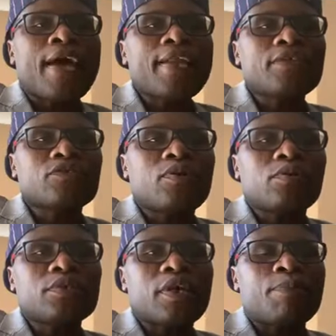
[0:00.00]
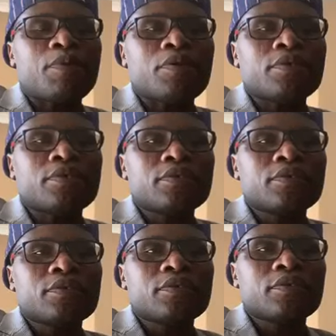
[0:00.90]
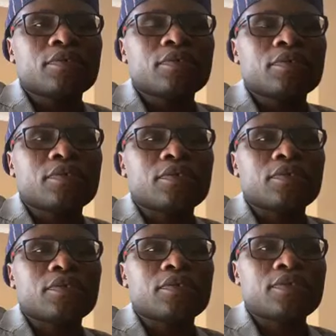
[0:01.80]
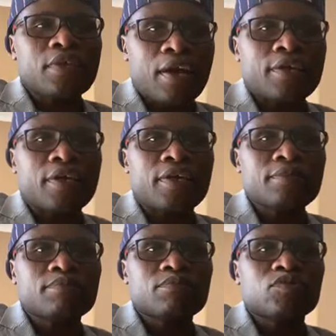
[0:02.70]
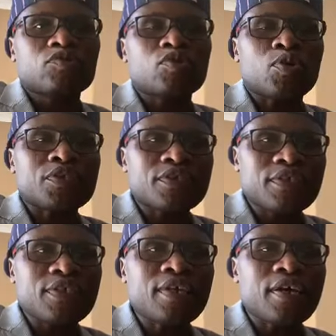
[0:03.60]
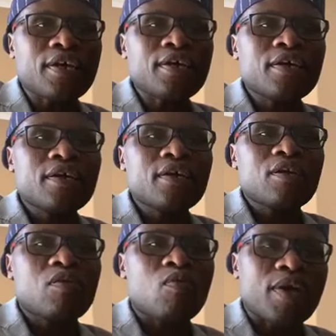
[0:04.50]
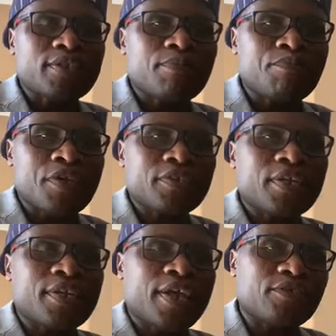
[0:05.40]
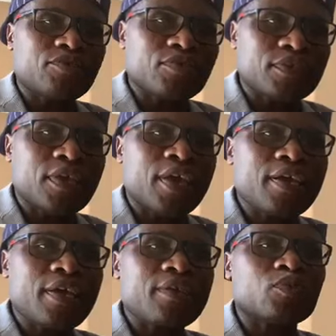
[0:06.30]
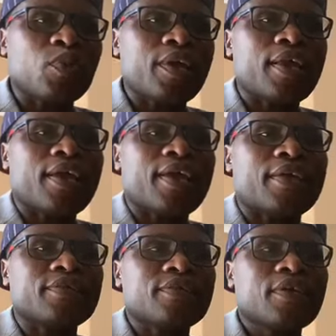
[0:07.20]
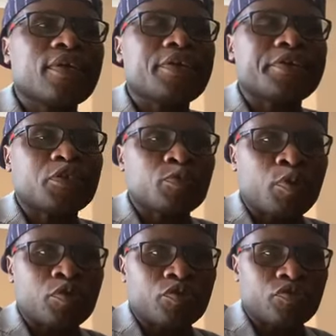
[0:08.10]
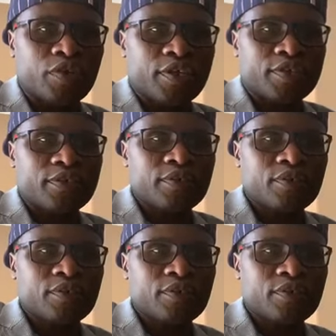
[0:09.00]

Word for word: That has called upon SADA to consider what the president had to say as well as respond to it.